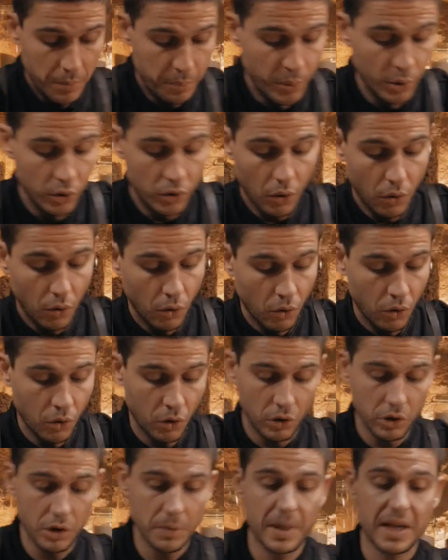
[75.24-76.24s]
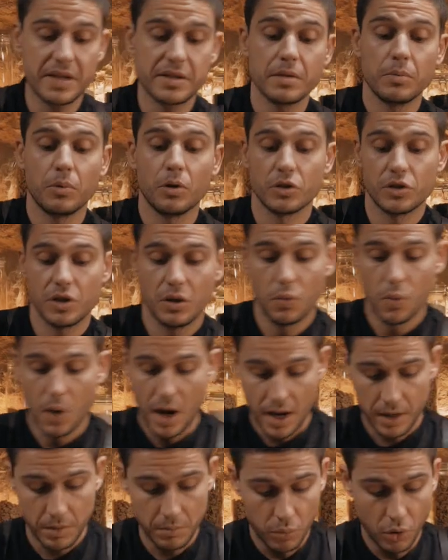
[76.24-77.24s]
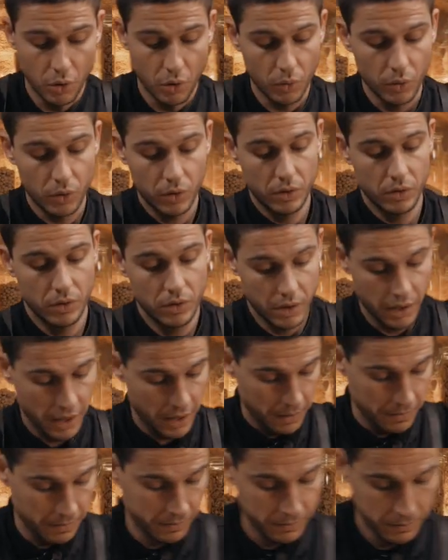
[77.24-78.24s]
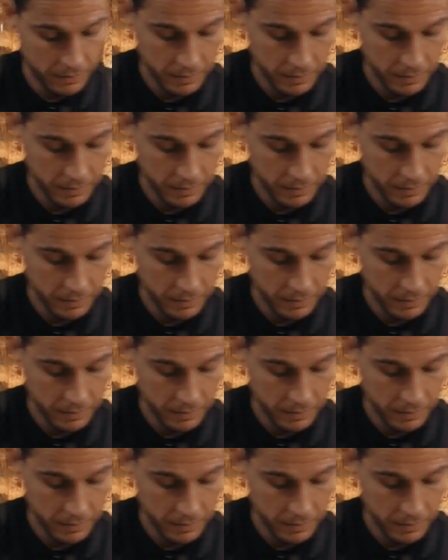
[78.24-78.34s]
gonna put all the vegetables in one bowl, okay?